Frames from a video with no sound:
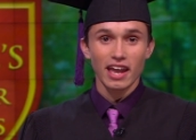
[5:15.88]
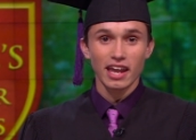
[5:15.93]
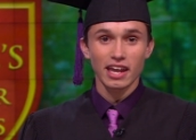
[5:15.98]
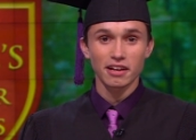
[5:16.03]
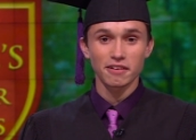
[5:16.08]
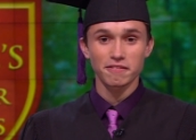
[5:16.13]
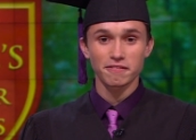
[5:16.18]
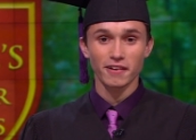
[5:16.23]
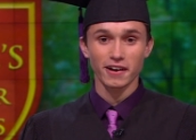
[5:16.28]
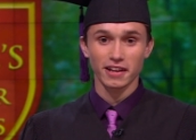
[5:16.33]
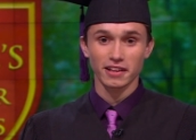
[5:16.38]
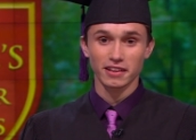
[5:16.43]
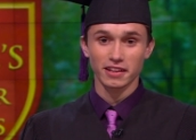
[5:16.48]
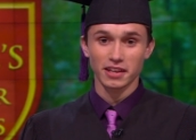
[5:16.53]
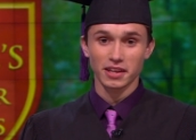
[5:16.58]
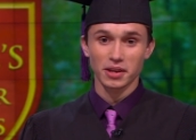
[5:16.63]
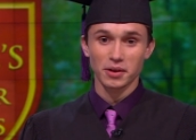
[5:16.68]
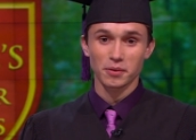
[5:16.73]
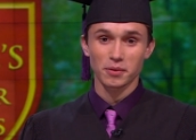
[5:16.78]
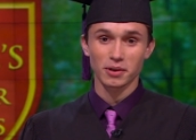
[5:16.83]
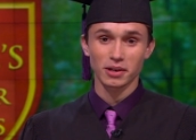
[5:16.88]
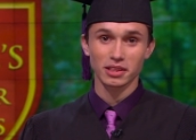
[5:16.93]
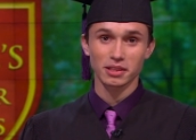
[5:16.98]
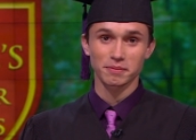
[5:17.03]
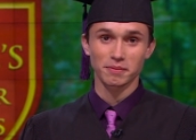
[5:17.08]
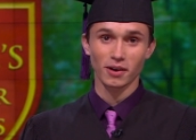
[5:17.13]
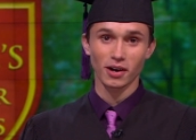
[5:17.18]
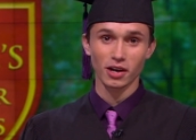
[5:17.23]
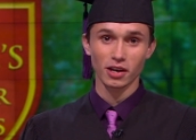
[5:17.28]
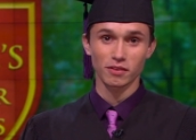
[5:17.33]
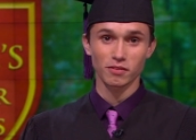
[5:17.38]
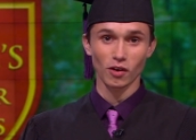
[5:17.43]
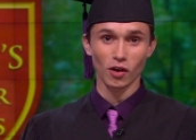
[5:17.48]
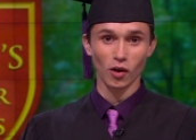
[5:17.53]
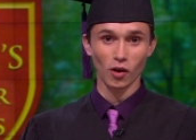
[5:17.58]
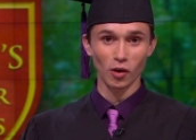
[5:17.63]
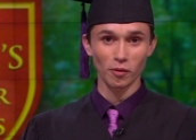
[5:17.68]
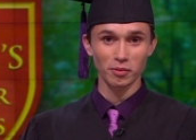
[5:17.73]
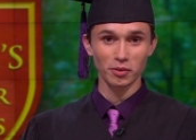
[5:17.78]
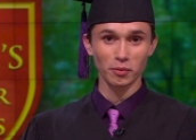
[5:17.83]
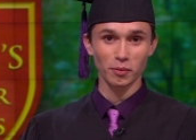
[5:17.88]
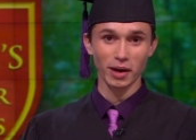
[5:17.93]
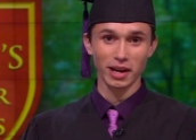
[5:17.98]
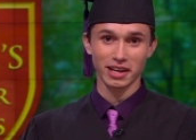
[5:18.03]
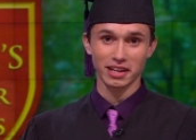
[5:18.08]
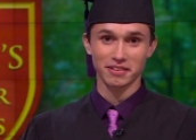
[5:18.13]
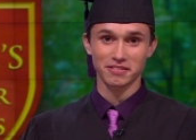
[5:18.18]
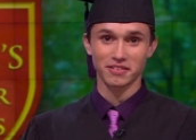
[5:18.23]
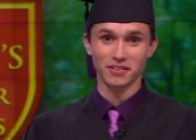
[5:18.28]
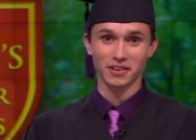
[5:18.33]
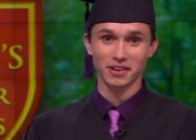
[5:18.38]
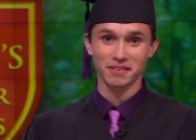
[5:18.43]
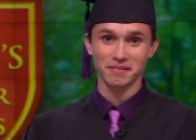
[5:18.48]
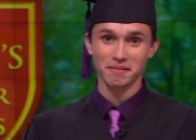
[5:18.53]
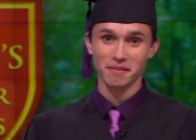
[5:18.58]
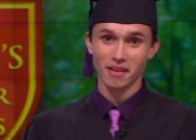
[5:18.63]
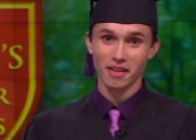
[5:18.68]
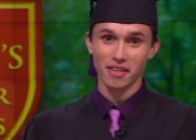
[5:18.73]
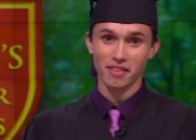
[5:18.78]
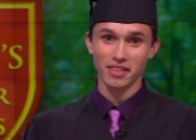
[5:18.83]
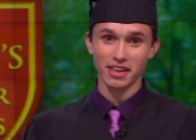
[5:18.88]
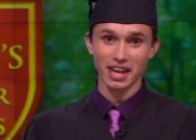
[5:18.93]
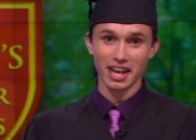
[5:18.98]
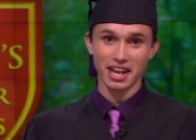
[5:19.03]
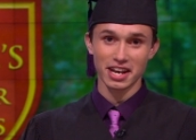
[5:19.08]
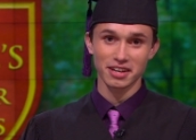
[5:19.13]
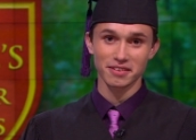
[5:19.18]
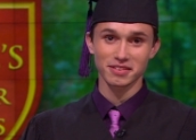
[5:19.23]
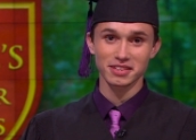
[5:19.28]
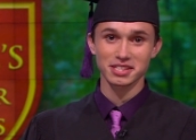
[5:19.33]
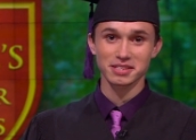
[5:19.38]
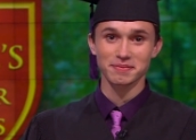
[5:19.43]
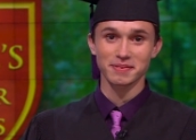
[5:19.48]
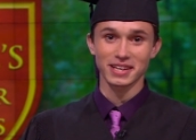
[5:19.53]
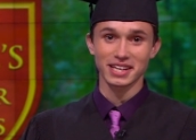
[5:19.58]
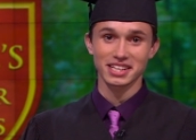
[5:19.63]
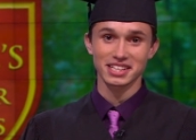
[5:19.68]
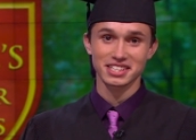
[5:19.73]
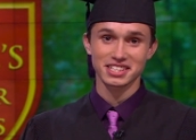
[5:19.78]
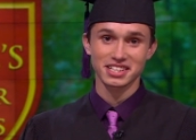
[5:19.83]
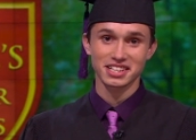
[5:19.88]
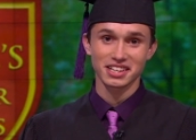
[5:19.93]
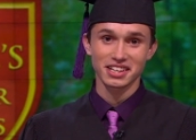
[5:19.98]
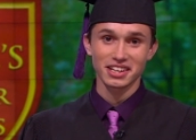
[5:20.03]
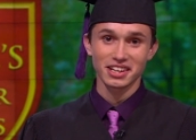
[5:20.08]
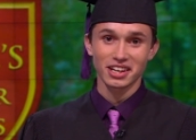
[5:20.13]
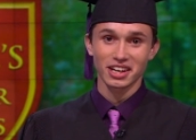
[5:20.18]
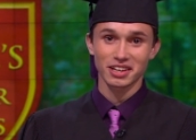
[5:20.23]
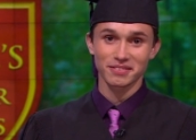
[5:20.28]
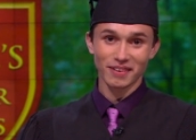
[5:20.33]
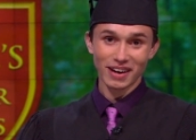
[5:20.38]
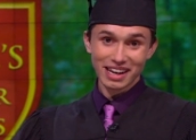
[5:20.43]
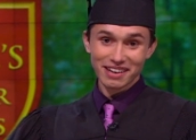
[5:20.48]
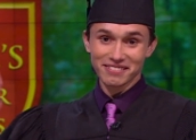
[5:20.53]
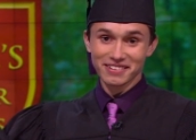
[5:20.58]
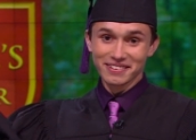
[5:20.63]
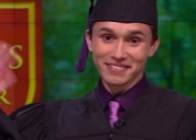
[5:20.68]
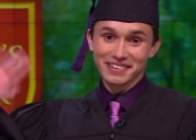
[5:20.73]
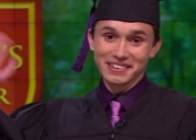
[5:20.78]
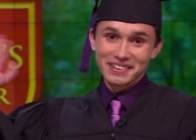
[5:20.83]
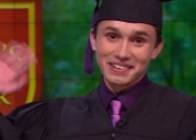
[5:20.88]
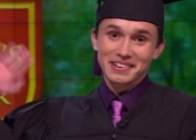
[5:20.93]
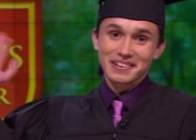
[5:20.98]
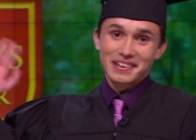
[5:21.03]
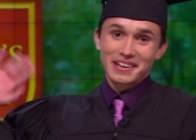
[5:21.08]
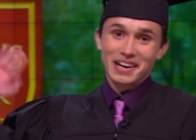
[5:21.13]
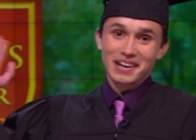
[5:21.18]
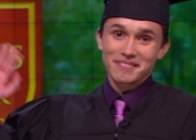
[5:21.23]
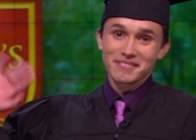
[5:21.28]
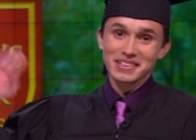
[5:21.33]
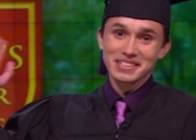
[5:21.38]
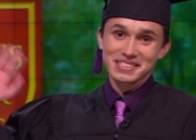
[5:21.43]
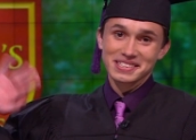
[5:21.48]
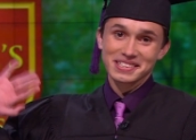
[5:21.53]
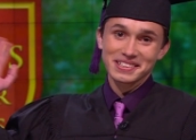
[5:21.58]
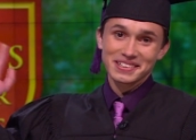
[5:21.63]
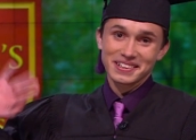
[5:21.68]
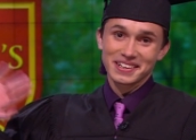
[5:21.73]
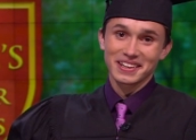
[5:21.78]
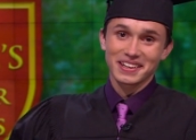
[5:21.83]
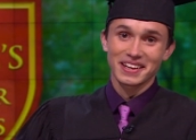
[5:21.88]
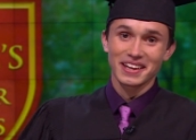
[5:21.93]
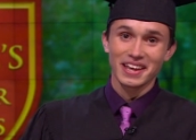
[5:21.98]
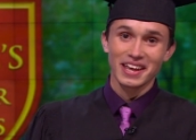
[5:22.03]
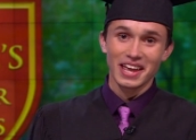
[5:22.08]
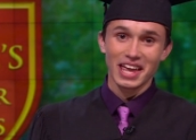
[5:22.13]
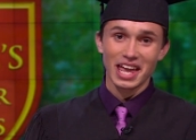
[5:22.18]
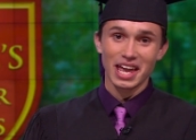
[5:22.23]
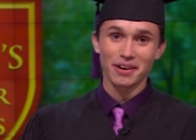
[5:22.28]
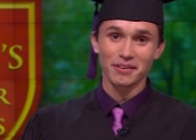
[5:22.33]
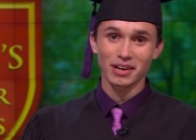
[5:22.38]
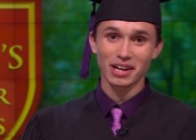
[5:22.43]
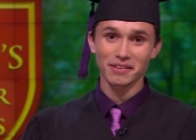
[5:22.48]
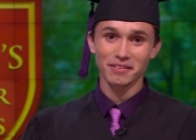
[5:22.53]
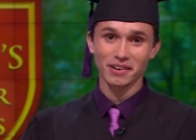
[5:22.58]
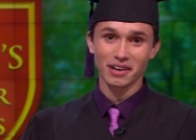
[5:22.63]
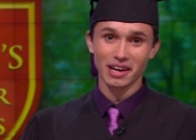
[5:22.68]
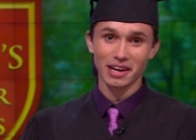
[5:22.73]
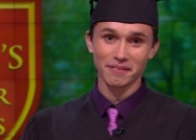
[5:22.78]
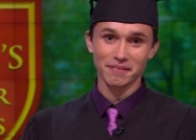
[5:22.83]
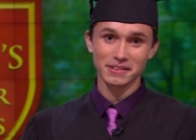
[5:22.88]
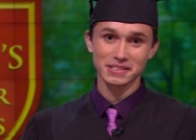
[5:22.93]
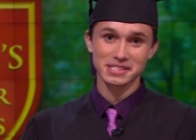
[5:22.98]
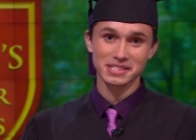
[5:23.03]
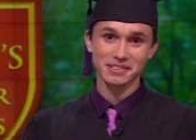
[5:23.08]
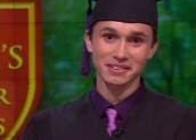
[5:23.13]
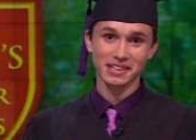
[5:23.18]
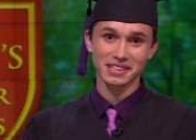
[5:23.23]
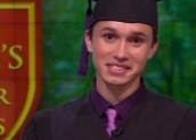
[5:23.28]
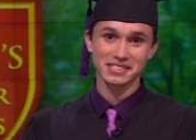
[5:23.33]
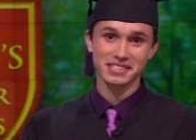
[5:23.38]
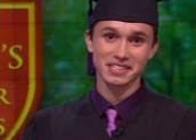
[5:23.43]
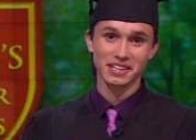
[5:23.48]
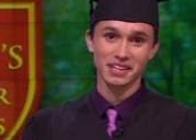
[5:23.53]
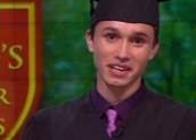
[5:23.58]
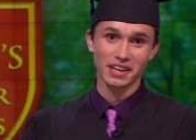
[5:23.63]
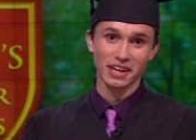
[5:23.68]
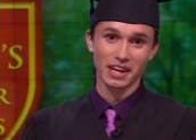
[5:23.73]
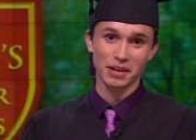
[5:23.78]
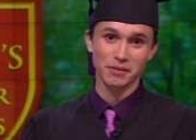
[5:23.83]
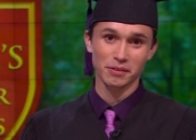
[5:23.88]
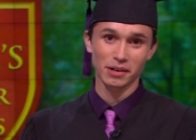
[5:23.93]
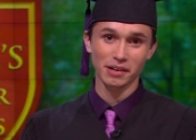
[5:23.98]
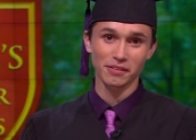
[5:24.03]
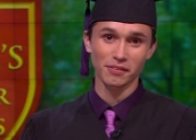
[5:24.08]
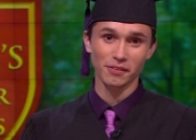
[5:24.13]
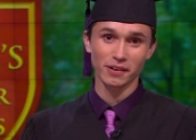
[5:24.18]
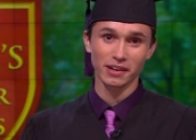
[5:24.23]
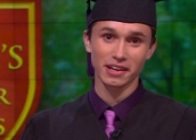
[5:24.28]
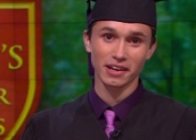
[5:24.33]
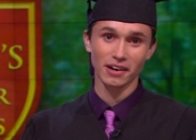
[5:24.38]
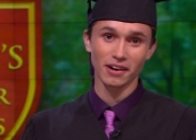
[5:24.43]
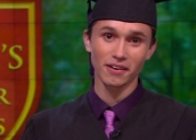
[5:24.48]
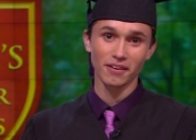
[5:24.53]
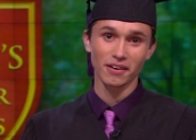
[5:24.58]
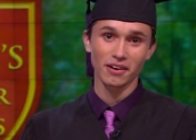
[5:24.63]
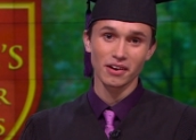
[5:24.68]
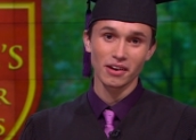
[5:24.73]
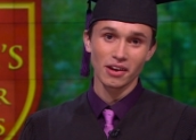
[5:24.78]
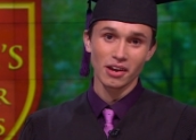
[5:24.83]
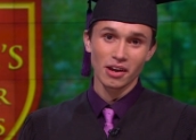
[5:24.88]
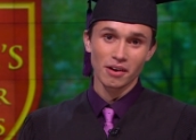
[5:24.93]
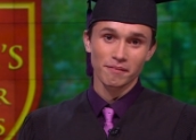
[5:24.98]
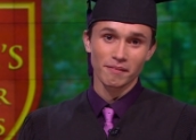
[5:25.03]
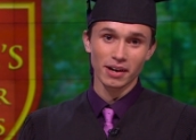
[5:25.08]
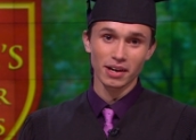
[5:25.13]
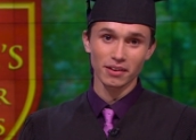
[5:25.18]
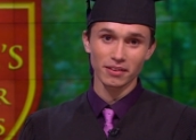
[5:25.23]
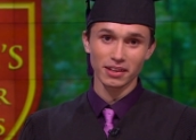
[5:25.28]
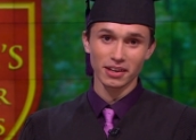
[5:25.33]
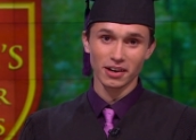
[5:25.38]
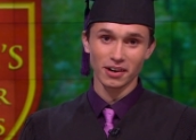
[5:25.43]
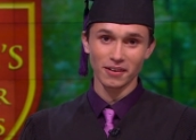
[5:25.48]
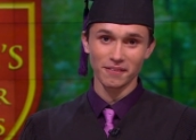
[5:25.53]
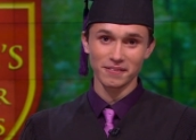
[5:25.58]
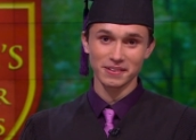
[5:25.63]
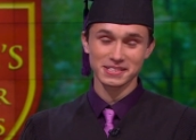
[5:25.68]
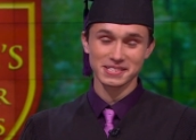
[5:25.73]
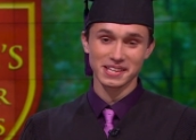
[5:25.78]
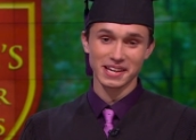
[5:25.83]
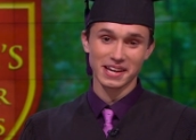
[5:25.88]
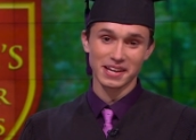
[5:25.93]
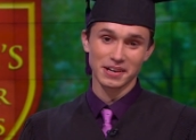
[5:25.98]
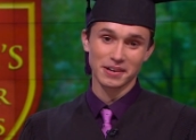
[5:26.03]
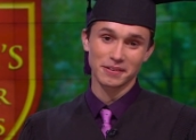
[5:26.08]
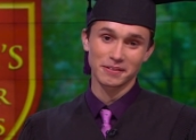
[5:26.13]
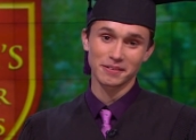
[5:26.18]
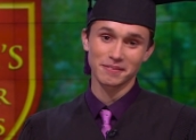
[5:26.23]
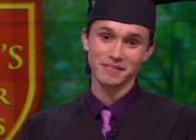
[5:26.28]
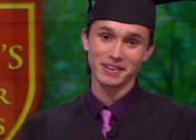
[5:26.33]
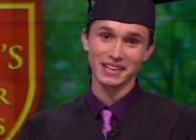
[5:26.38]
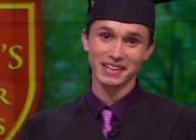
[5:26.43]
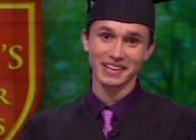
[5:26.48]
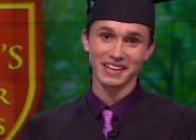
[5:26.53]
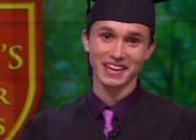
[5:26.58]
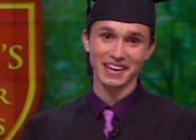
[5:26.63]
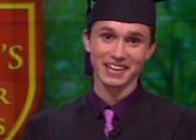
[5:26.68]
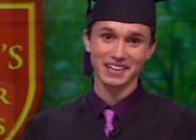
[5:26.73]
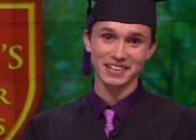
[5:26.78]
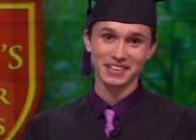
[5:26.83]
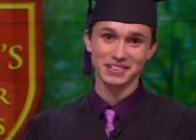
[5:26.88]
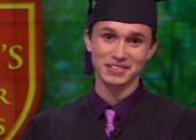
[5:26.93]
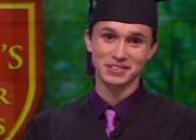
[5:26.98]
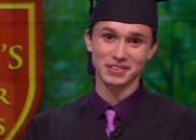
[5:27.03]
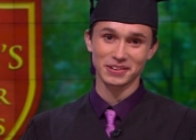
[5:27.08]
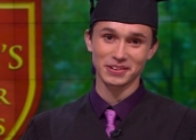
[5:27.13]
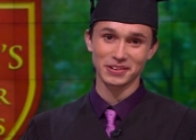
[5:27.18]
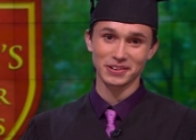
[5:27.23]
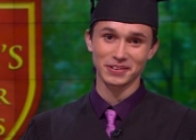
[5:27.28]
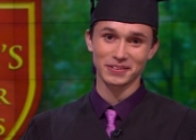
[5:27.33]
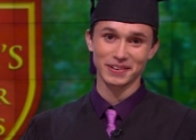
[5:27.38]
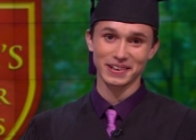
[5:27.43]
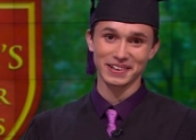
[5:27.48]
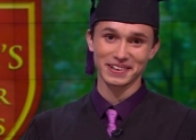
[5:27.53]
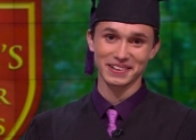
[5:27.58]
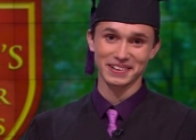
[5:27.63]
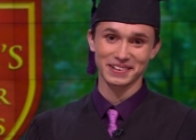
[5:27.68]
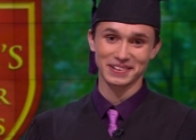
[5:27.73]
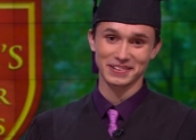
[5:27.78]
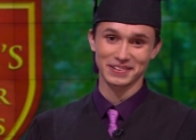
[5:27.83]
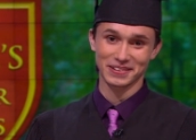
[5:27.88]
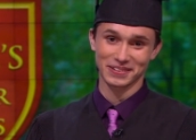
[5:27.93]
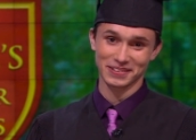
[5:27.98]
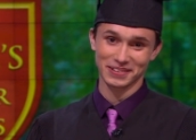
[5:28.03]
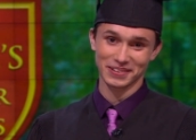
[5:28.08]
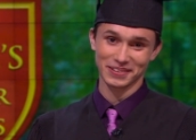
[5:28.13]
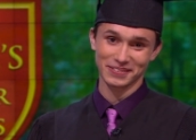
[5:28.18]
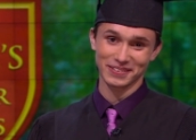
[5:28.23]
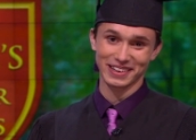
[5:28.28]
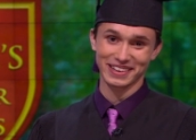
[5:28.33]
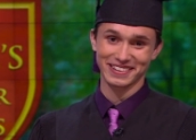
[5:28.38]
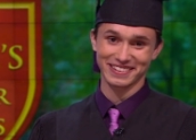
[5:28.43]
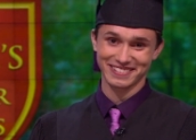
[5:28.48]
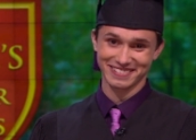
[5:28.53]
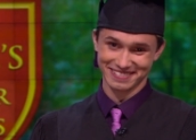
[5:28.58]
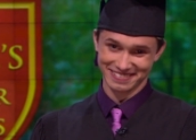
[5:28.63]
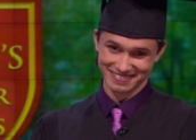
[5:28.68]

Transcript: And finally, we're at the part you've all been waiting for, the end of the speech. Goodbye, everyone. I'll miss you. And whatever happens to us and wherever we go, my only hope is that we'll meet again, don't know where, don't know when.